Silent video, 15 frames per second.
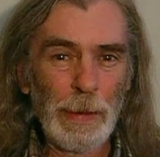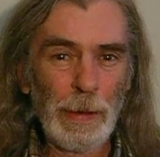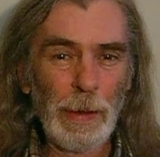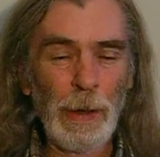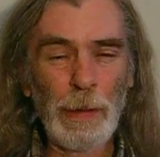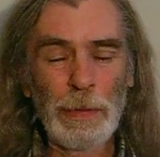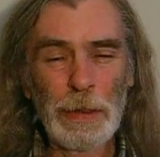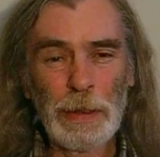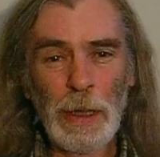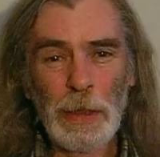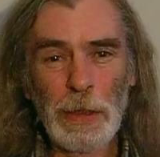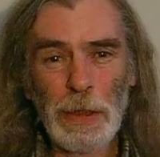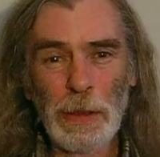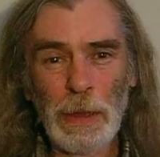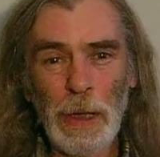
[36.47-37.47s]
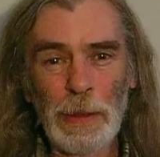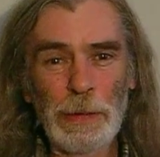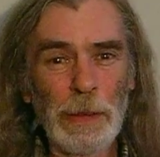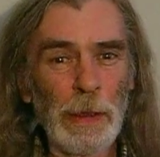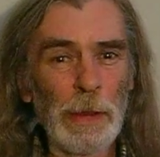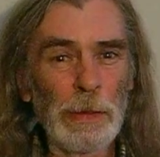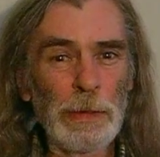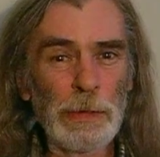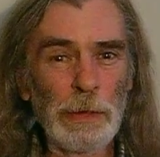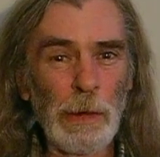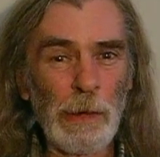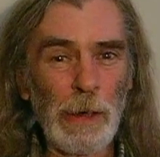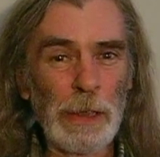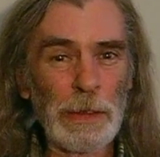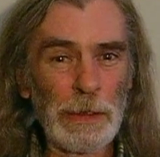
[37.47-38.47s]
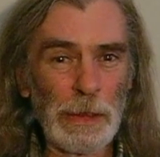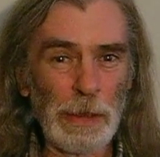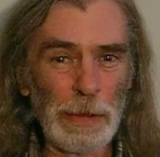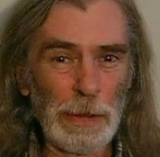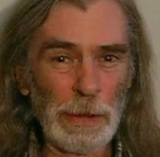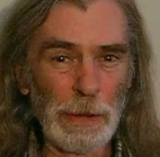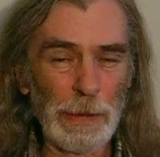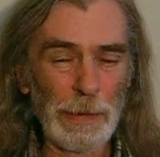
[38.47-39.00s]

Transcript: of Ascension and Transcension,